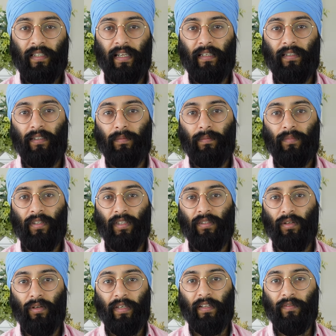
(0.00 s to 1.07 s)
Kingdom does
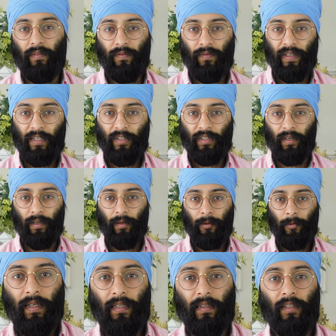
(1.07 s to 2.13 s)
not even feature.
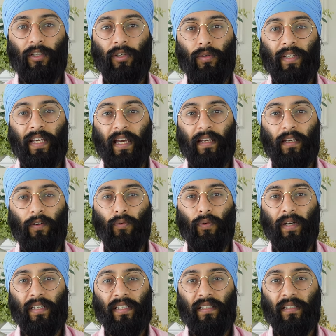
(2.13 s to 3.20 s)
In the UK, a
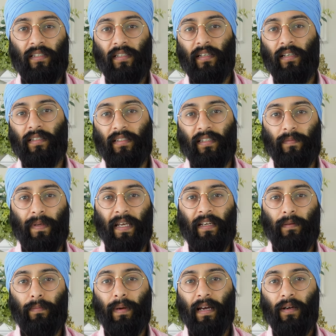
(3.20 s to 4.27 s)
registered nurse is paid
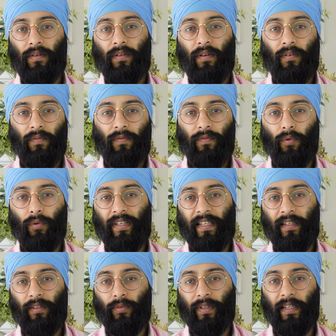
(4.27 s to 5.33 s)
about
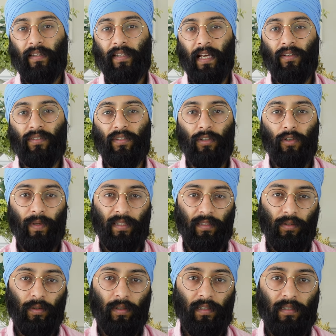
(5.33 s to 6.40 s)

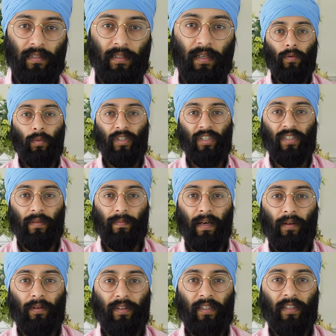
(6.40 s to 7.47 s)
$43,000, which is
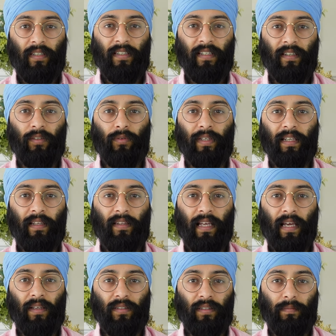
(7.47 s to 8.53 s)
about
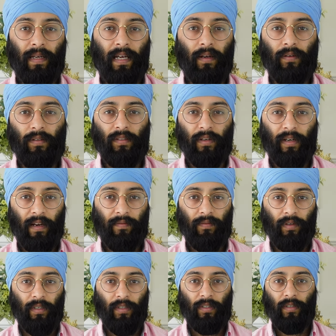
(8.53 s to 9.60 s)
33,000 pounds on
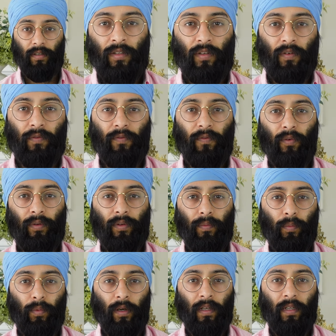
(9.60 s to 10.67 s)
average. So for the
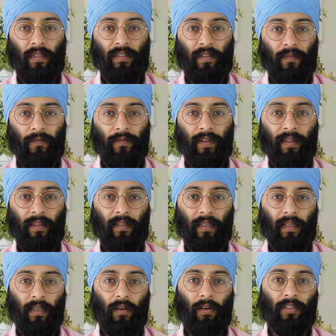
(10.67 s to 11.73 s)
world's fifth
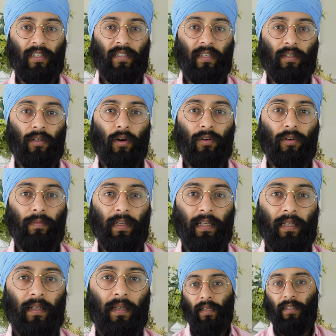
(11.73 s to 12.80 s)
largest
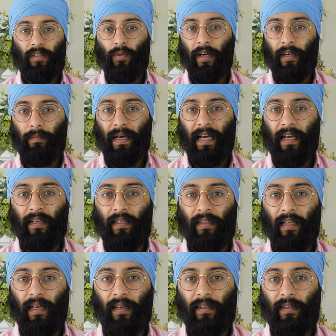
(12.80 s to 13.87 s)
economy, it's quite bad
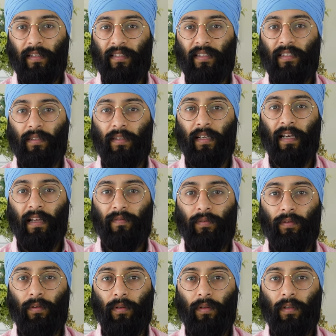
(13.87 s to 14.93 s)
that this is the
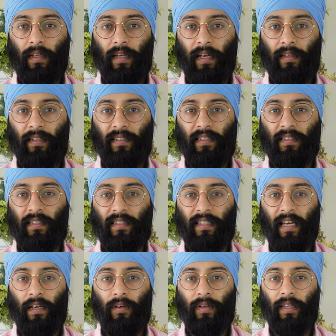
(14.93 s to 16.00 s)
level and this is the
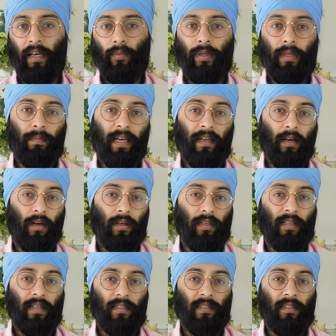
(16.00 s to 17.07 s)
salary that we pay our
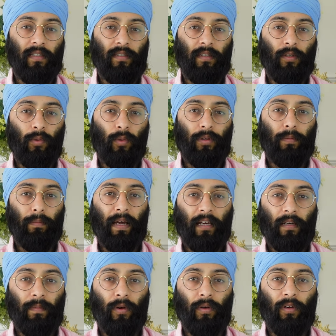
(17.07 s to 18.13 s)
nurses, who are the
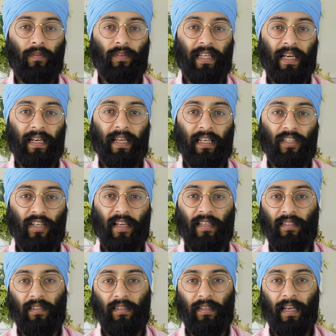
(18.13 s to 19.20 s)
backbone of the
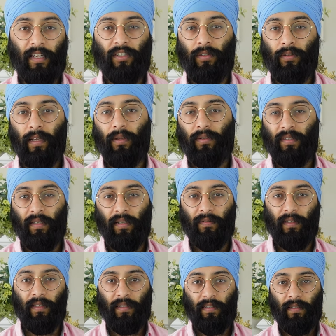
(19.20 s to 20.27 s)
NHS, the National Health
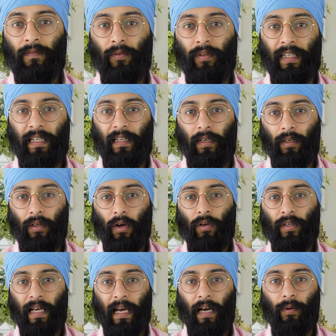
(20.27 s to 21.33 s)
Service. For the
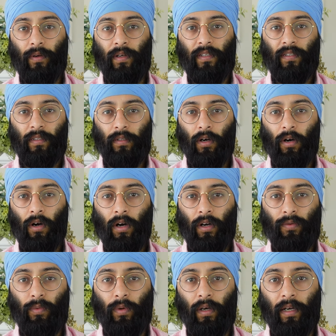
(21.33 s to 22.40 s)
long hours, the
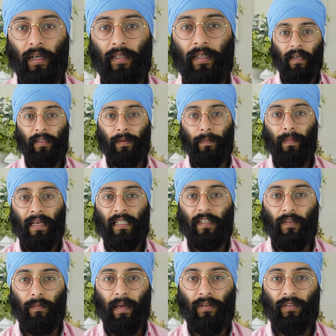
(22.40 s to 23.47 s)
hard work, and the
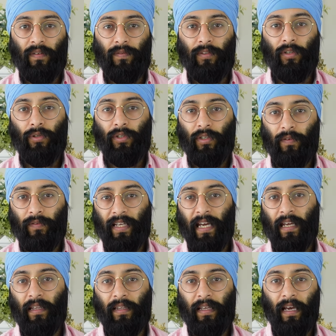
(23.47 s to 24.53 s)
massive amount of duty of
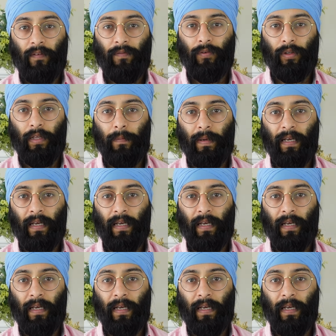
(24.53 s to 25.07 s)
care that they have for their